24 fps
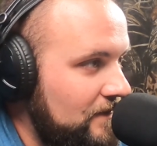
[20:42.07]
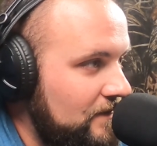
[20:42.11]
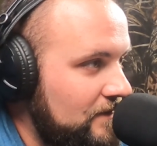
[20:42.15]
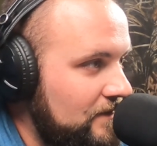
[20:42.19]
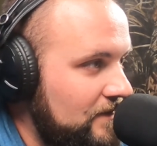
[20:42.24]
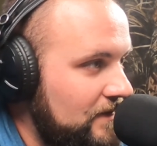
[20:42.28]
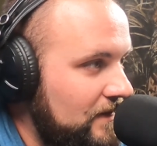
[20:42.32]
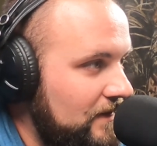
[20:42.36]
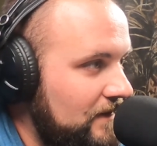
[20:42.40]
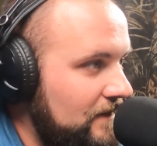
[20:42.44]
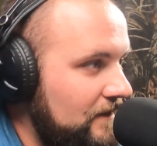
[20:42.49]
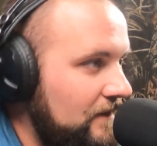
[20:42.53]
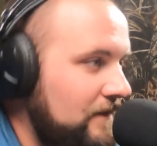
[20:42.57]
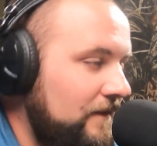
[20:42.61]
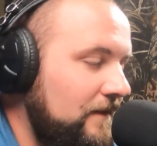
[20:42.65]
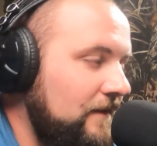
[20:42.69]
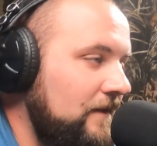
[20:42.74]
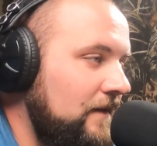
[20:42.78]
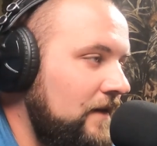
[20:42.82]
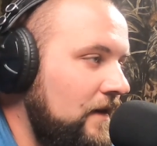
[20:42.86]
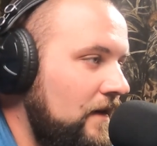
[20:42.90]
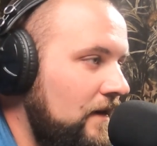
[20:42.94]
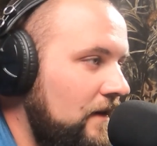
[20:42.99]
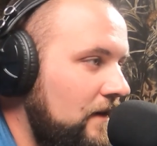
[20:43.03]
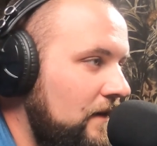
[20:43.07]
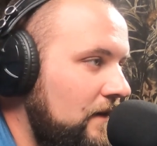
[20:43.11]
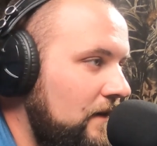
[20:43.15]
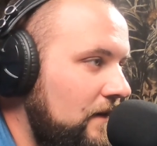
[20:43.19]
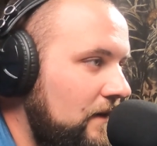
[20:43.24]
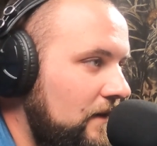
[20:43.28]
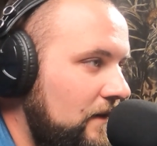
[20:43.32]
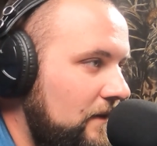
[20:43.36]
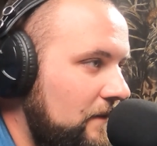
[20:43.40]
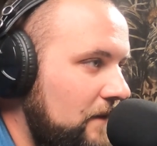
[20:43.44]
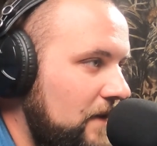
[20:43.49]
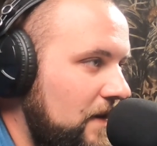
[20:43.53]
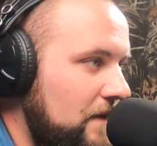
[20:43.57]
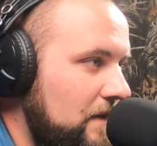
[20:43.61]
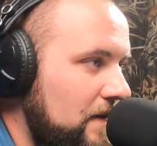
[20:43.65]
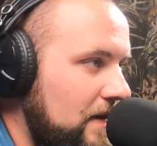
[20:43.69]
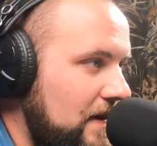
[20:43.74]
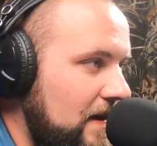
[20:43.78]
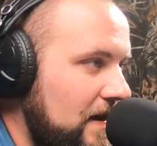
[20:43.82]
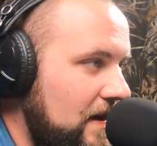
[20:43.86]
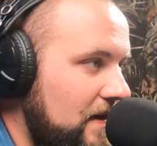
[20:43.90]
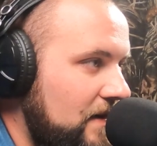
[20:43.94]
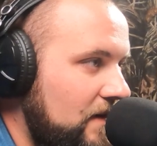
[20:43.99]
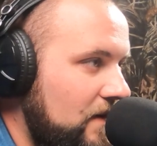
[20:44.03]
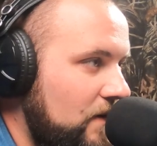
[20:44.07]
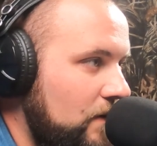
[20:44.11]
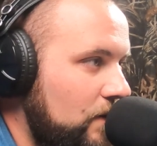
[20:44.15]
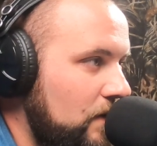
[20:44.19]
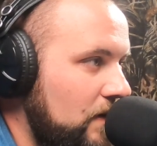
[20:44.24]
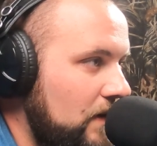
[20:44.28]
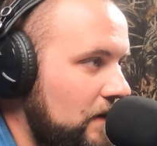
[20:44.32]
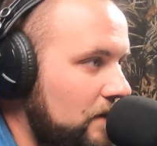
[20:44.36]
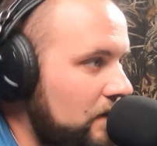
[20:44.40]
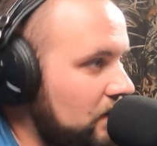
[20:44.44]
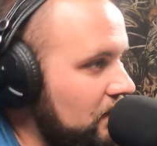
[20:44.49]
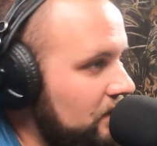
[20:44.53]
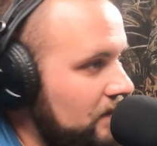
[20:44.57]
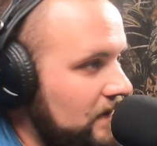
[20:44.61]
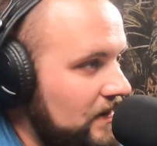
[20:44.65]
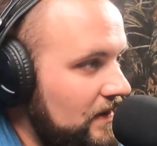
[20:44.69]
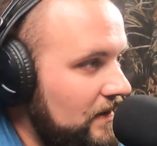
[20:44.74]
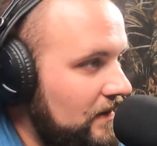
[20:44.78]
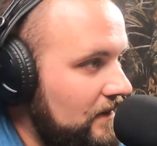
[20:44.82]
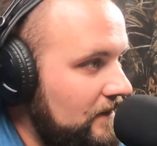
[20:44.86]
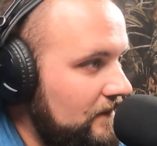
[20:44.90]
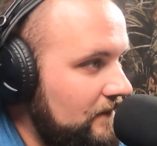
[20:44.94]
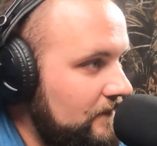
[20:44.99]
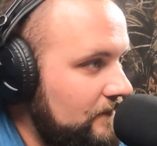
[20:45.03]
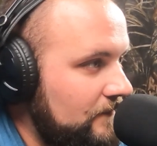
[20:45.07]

So maybe they kind of know where they want to be at.